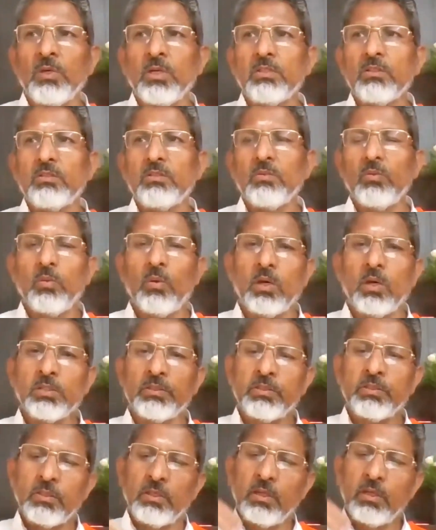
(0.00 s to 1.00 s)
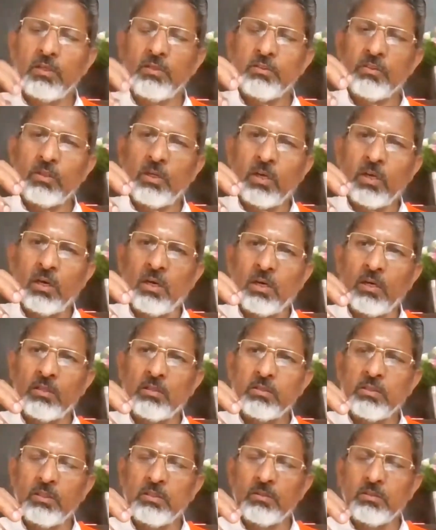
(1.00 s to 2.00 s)
but vasanas
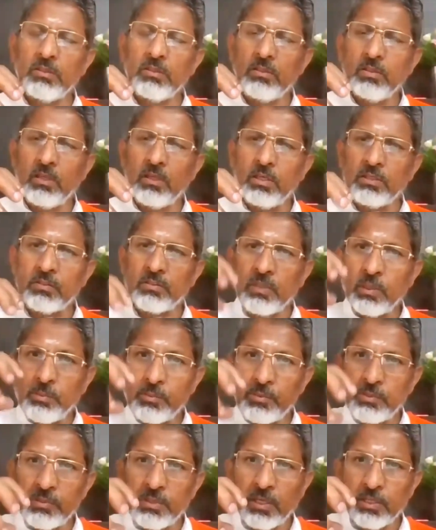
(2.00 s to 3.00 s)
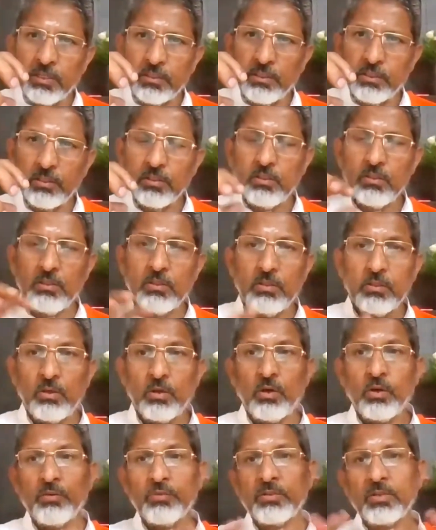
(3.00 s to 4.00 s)
are a subset
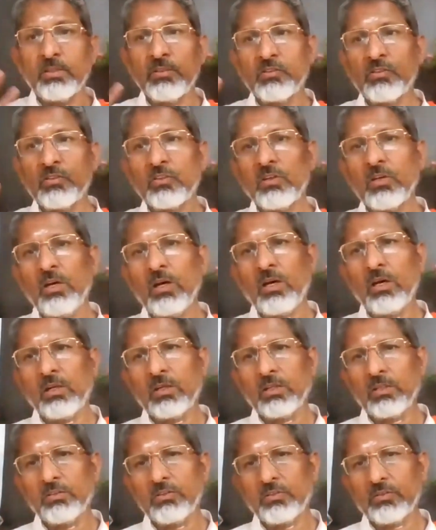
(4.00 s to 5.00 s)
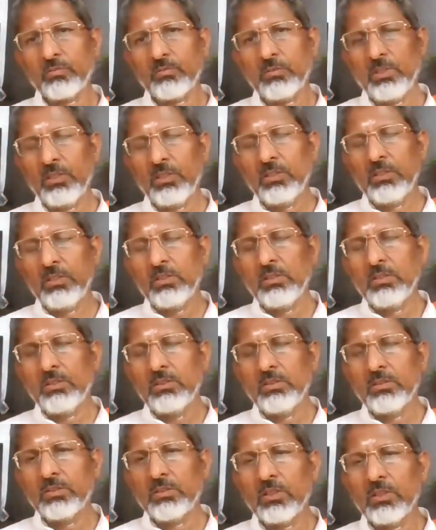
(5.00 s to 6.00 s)
of sanskaras.
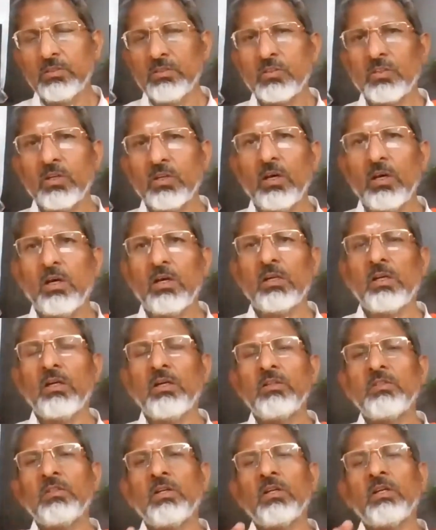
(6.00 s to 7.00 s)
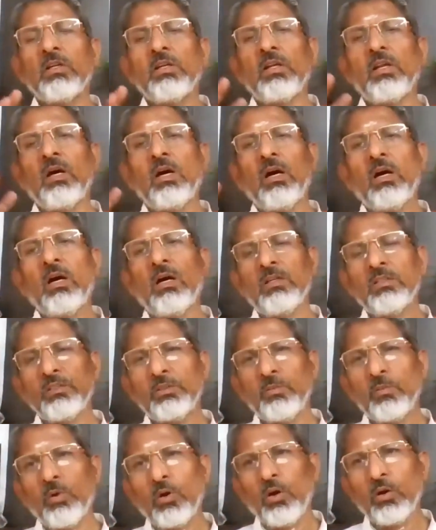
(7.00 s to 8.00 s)
Sanskaras are a
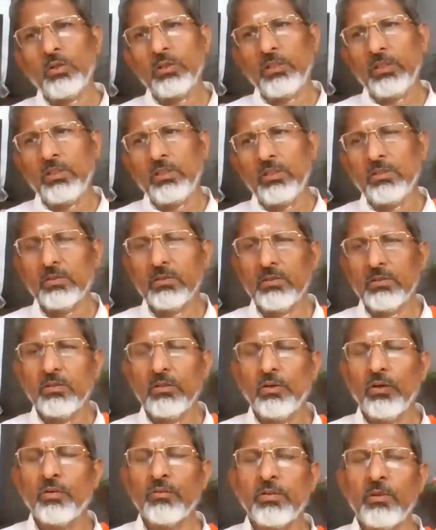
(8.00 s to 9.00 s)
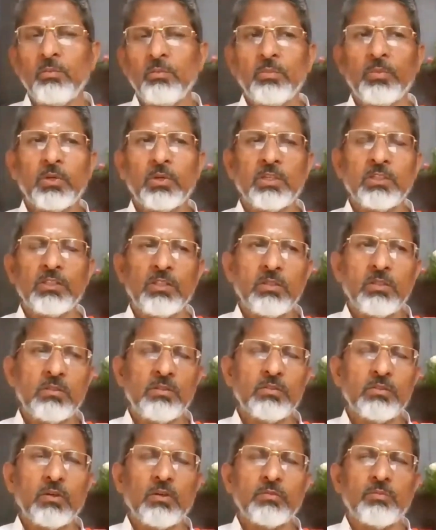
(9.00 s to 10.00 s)
large body of
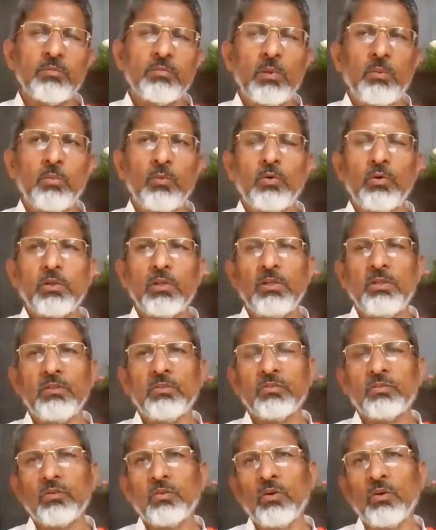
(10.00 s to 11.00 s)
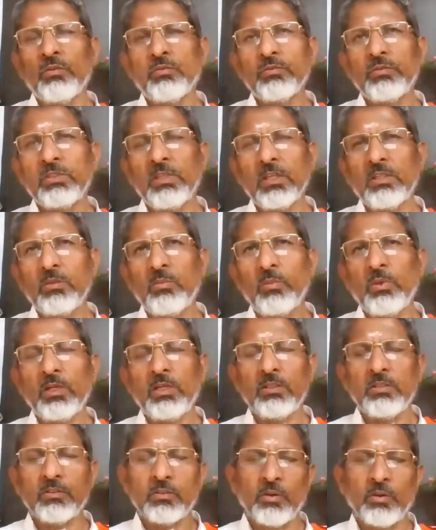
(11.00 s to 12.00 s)
impressions, of memories, of
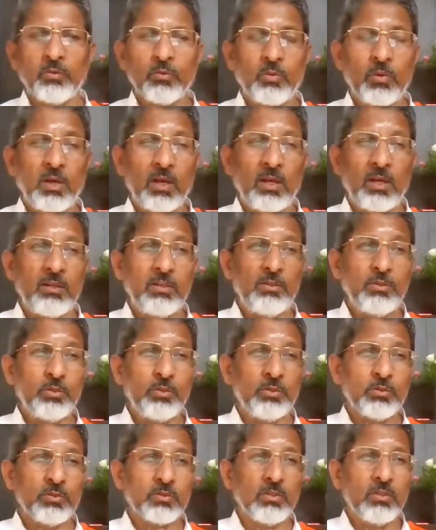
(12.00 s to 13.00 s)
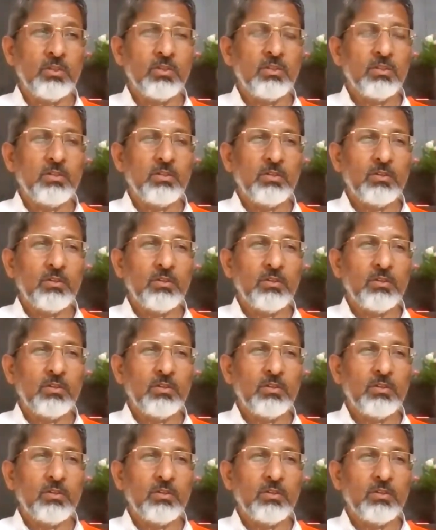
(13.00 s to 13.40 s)
judgments, of values,